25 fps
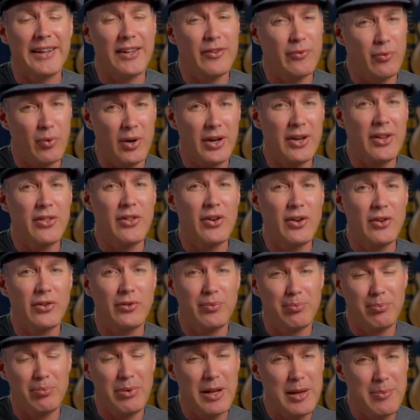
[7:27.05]
If one of those
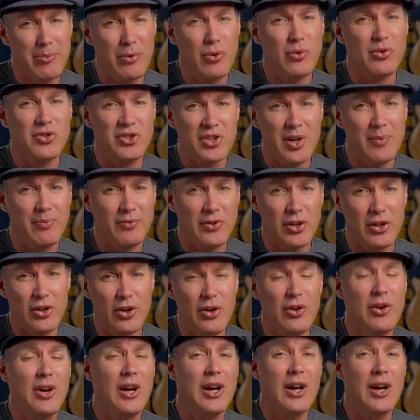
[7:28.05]
people ship to you,